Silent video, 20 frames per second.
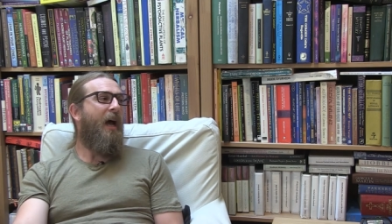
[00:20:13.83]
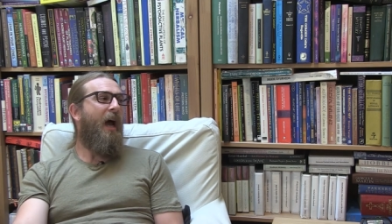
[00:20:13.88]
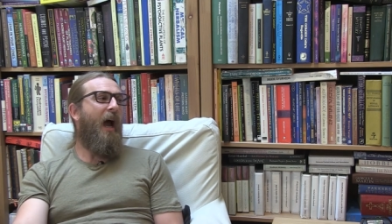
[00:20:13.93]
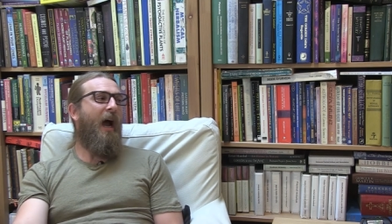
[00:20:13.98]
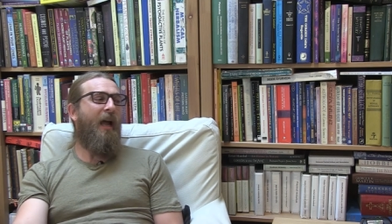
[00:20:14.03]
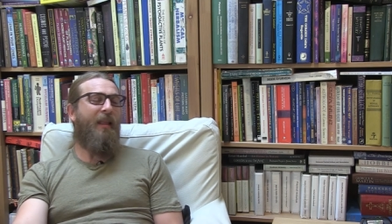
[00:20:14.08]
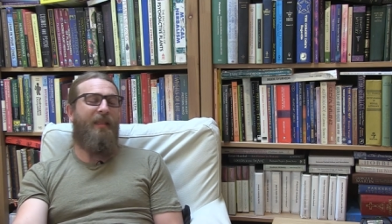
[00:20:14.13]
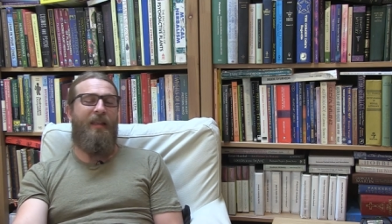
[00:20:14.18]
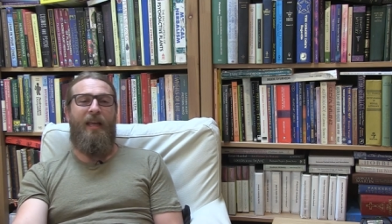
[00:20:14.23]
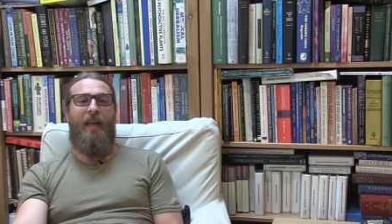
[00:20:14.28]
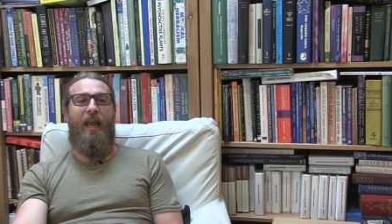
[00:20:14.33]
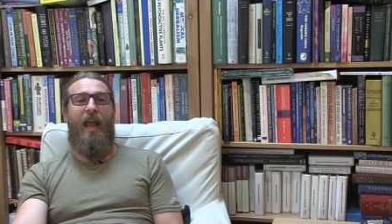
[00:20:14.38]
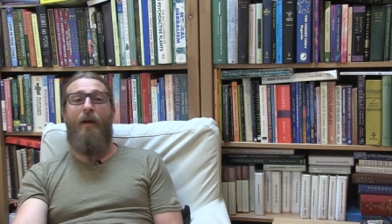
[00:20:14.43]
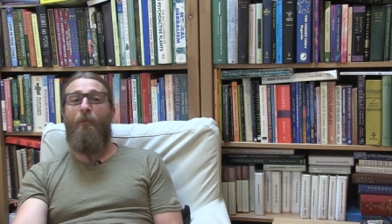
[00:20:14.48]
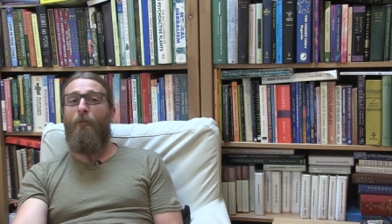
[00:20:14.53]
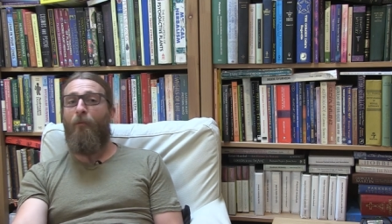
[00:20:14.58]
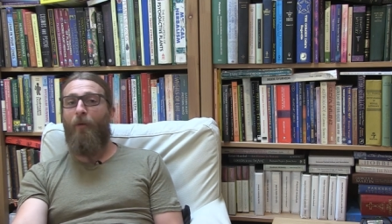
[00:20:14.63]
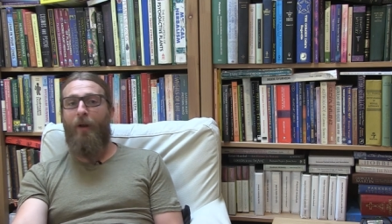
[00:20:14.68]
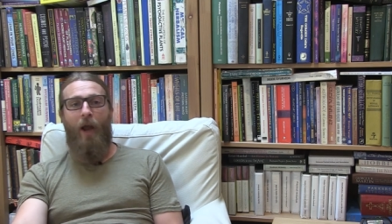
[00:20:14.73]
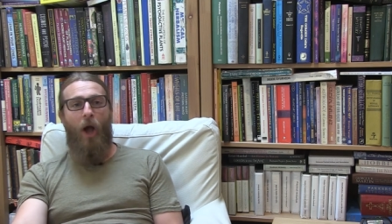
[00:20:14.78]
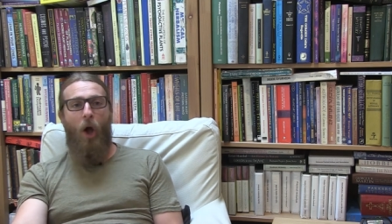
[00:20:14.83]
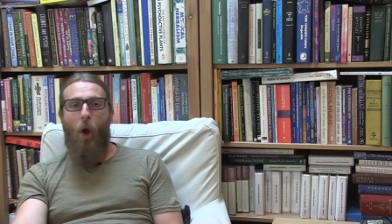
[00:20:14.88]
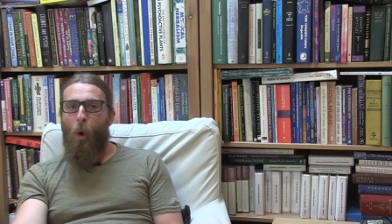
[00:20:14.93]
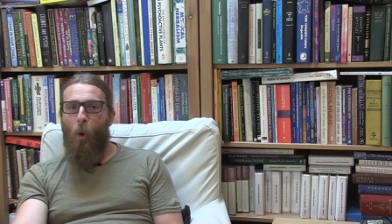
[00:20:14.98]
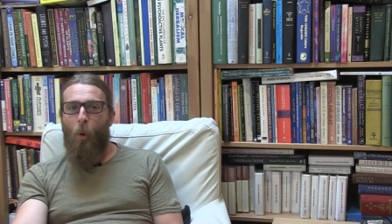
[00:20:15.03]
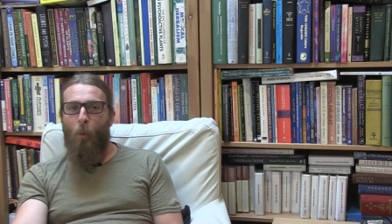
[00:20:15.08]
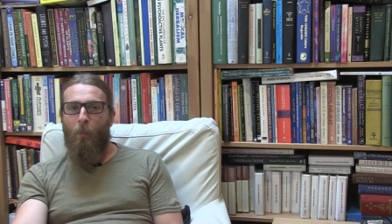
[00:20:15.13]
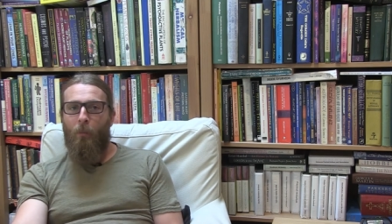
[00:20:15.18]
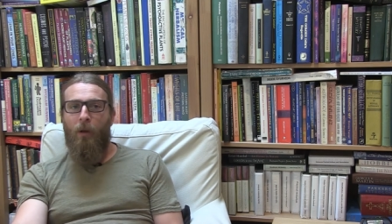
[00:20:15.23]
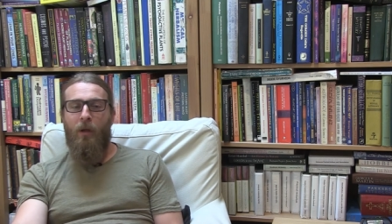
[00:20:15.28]
I think every
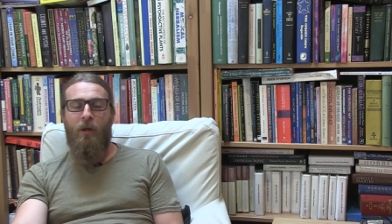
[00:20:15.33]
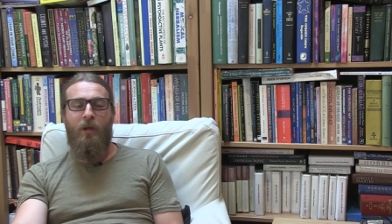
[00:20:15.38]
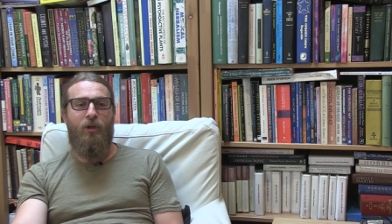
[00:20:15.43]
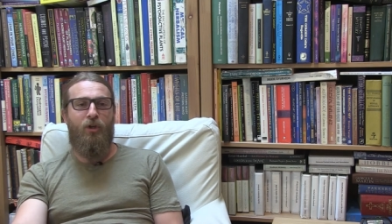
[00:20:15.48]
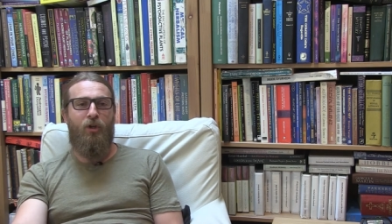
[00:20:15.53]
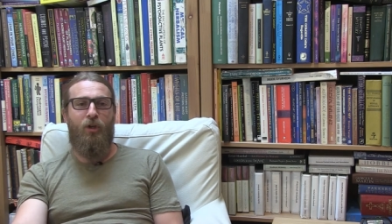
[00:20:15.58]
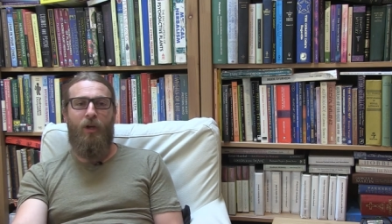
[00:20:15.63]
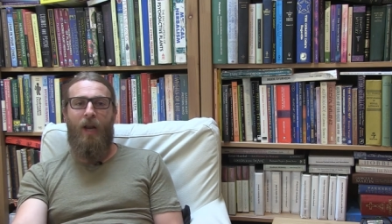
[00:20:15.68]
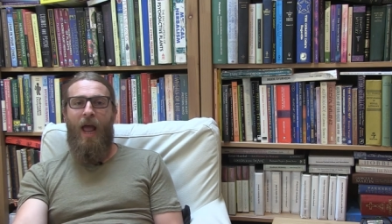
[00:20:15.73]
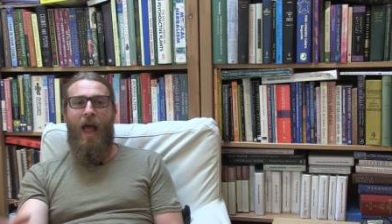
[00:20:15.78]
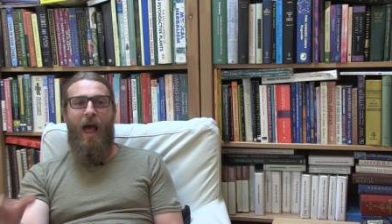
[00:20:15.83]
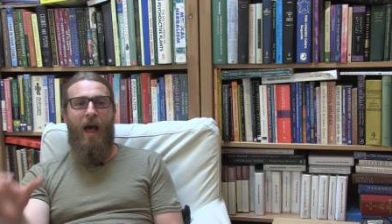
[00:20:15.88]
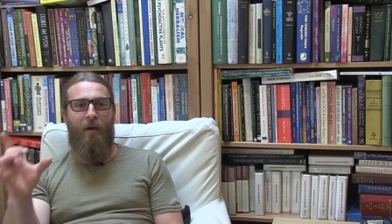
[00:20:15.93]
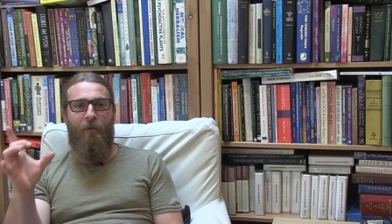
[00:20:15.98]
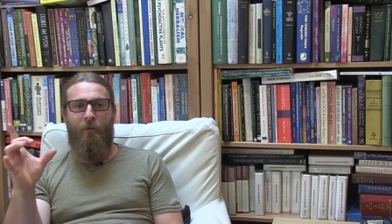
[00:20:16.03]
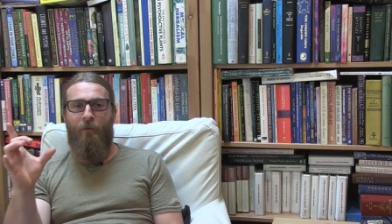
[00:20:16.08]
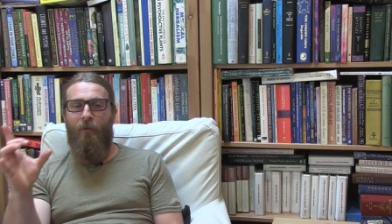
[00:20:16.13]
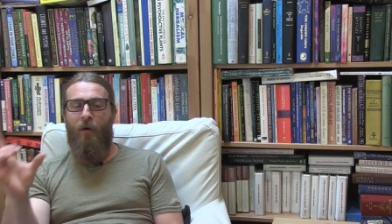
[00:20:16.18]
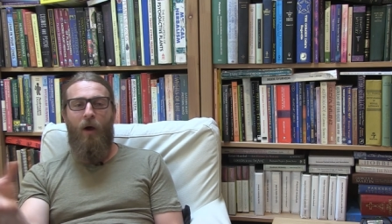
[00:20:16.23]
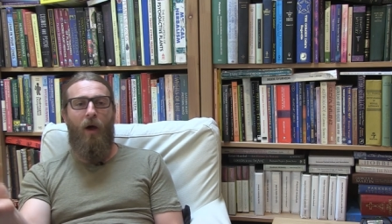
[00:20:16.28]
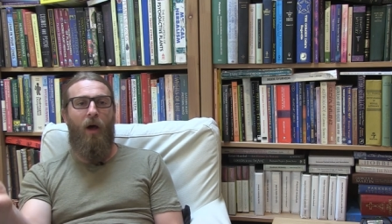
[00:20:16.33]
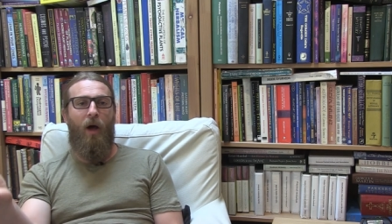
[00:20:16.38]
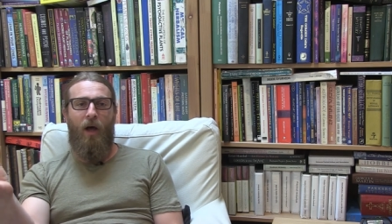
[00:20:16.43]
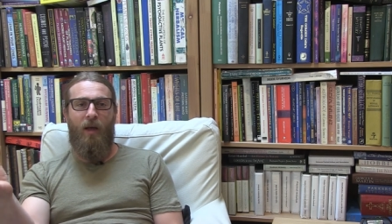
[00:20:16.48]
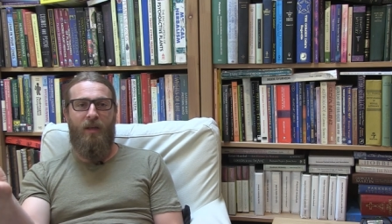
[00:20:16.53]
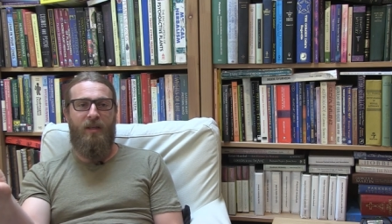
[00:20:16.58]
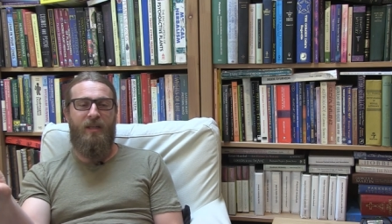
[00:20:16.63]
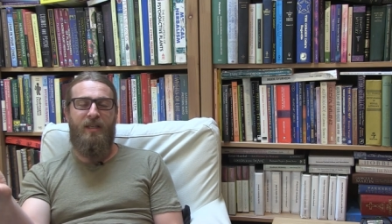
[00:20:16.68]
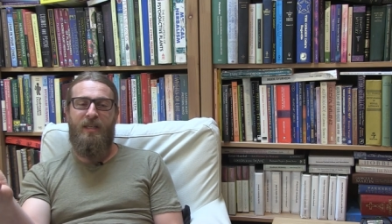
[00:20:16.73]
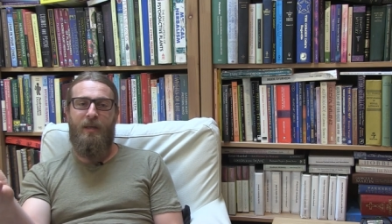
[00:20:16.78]
home should have
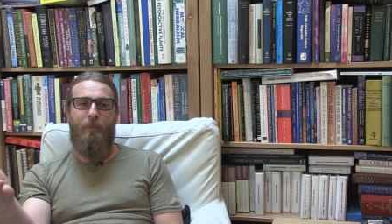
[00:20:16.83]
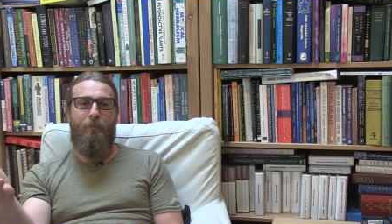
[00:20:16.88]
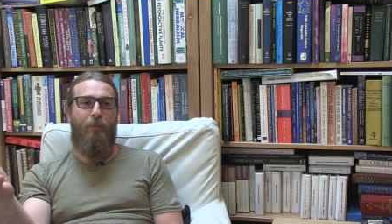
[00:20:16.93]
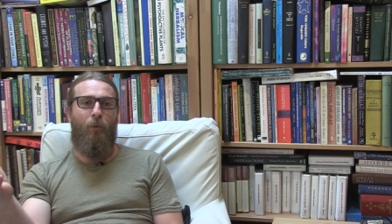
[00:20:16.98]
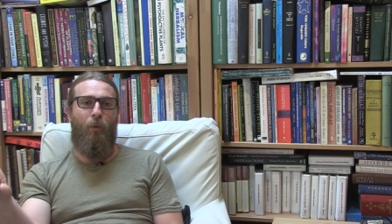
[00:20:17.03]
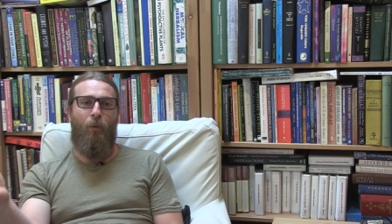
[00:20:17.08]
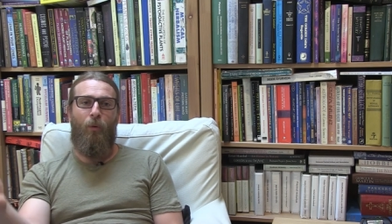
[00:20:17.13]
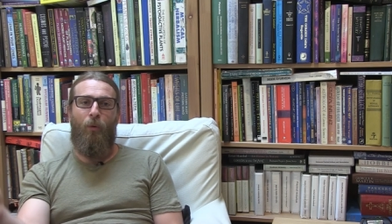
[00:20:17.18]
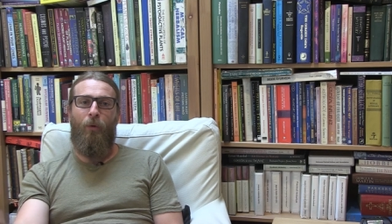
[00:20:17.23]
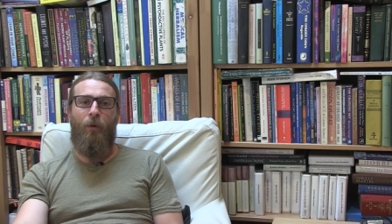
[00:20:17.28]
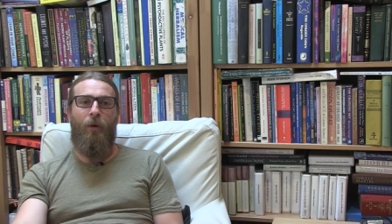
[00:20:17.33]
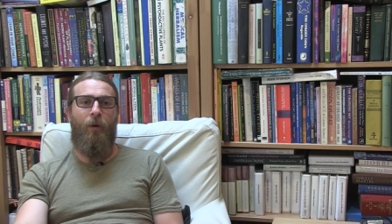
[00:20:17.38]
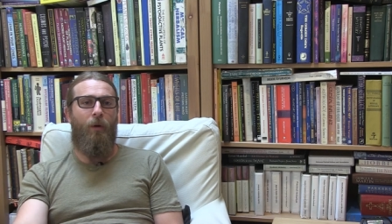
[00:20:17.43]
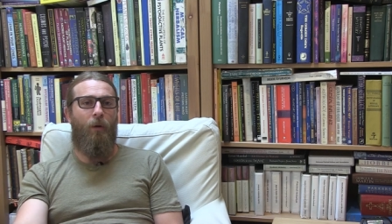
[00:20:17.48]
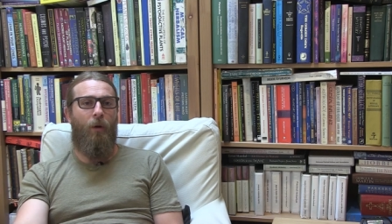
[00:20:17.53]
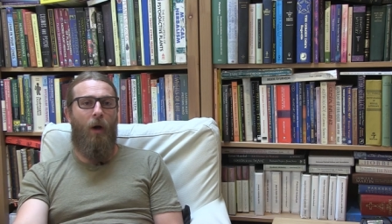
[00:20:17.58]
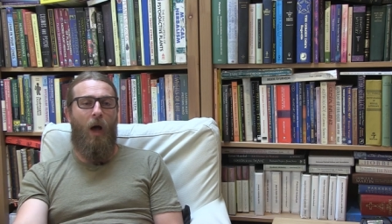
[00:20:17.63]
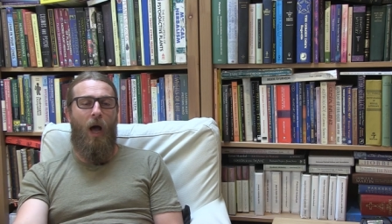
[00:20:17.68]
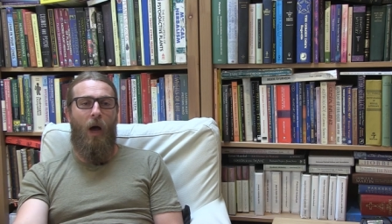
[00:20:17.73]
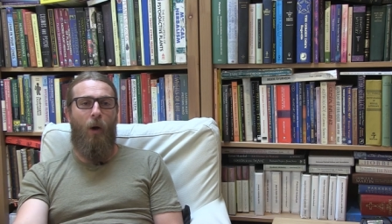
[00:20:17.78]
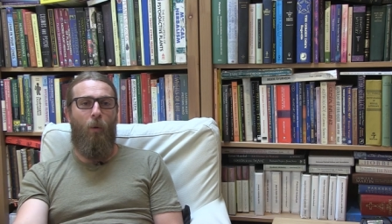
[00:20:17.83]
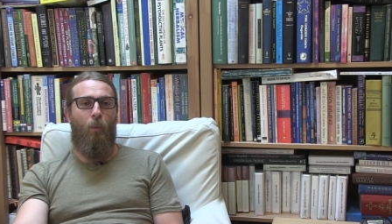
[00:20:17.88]
a simple uh,